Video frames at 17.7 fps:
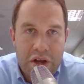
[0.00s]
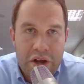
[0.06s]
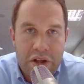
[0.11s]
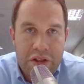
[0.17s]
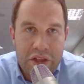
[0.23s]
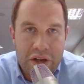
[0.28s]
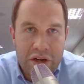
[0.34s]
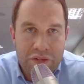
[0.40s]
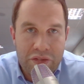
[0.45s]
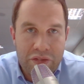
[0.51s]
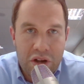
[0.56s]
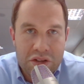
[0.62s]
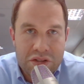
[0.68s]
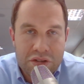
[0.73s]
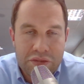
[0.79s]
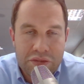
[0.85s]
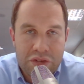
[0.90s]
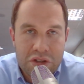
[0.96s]
than a
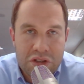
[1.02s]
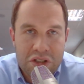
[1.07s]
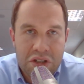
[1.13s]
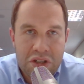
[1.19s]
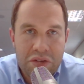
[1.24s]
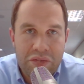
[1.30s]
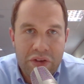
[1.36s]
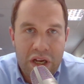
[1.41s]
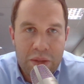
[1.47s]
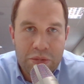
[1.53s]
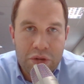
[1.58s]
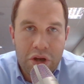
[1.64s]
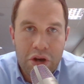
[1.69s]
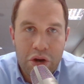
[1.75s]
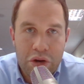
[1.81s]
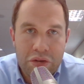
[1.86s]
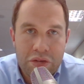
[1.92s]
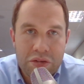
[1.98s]
philosopher. She developed
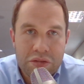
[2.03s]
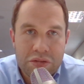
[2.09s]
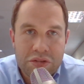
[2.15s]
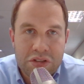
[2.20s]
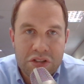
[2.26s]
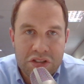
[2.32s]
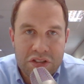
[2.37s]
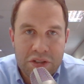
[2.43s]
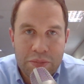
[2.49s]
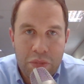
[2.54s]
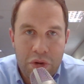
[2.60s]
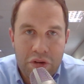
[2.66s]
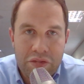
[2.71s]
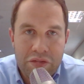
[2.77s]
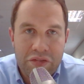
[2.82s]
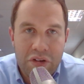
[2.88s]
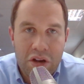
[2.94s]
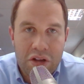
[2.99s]
her own system
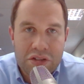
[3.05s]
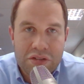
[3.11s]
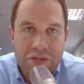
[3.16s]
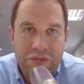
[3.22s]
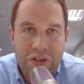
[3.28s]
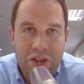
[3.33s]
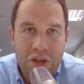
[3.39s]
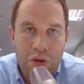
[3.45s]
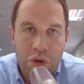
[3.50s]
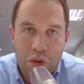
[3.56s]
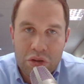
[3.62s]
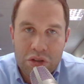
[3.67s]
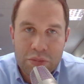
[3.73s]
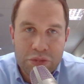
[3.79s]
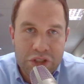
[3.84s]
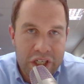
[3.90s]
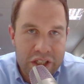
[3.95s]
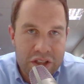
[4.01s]
of philosophy
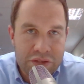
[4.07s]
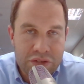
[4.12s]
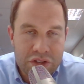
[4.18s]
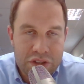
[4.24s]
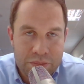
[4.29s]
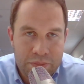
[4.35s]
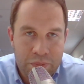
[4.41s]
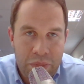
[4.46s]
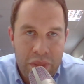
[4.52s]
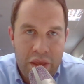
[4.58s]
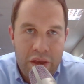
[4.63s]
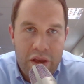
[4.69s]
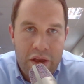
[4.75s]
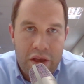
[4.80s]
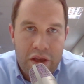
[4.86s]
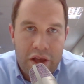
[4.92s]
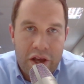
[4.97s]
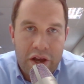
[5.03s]
called objectivism,
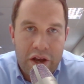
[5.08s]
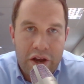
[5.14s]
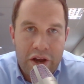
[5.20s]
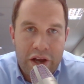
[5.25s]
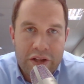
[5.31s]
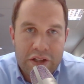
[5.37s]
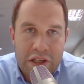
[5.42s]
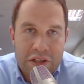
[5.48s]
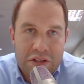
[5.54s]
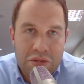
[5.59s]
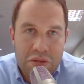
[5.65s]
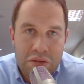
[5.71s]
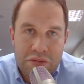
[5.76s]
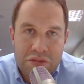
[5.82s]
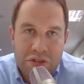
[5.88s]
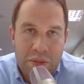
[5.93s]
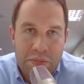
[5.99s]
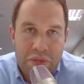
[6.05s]
and that's sort
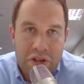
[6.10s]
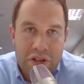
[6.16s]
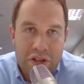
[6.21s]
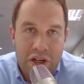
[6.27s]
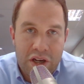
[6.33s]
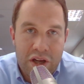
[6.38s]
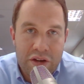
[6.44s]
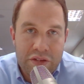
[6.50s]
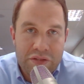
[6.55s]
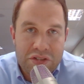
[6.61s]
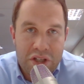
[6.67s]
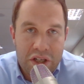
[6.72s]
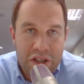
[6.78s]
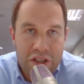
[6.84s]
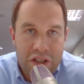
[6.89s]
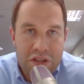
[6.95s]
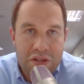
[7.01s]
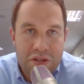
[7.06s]
of something that I've
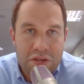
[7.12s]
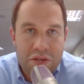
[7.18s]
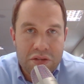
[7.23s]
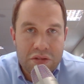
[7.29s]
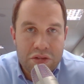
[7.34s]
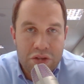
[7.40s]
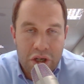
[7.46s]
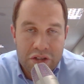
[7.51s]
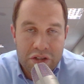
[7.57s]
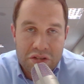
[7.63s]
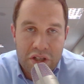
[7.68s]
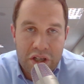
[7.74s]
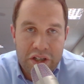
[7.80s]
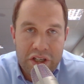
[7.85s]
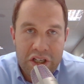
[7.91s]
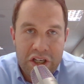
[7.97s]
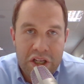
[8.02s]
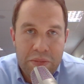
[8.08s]
tried to
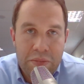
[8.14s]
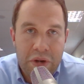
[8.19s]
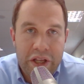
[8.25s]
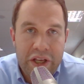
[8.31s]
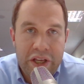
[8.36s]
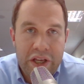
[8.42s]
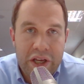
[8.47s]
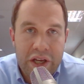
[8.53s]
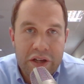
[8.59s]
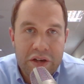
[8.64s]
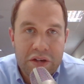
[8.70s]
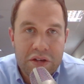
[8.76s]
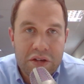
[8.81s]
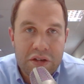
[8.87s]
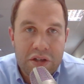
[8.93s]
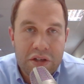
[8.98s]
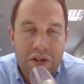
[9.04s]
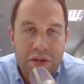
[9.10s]
study deeply
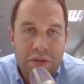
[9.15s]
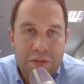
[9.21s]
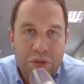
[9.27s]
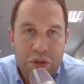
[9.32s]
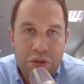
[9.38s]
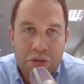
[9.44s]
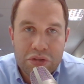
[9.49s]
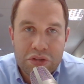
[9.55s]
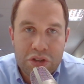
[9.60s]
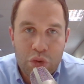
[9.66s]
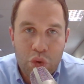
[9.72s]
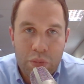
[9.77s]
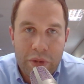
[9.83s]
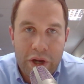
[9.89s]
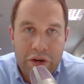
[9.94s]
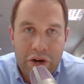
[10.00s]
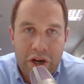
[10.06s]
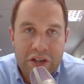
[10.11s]
and use in all
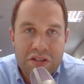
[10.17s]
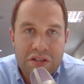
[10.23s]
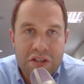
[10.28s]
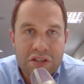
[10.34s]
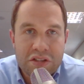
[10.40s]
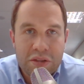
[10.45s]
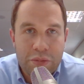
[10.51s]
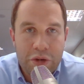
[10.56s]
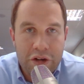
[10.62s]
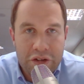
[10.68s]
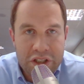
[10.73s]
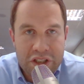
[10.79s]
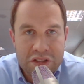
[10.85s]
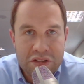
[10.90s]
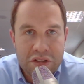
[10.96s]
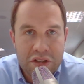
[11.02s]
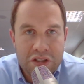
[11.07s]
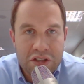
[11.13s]
my writings and my
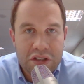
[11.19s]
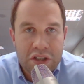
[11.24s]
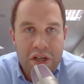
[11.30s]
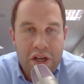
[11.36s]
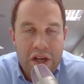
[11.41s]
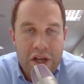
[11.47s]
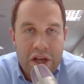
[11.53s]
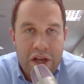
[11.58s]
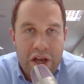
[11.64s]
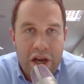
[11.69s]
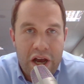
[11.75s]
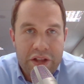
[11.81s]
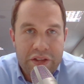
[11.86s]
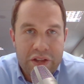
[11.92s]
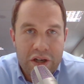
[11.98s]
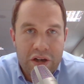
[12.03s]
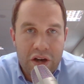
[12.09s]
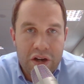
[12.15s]
research
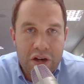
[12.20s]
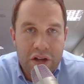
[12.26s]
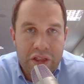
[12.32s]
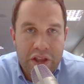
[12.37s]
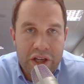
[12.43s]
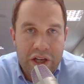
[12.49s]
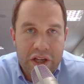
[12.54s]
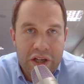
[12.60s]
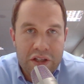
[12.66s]
and that kind of thing, and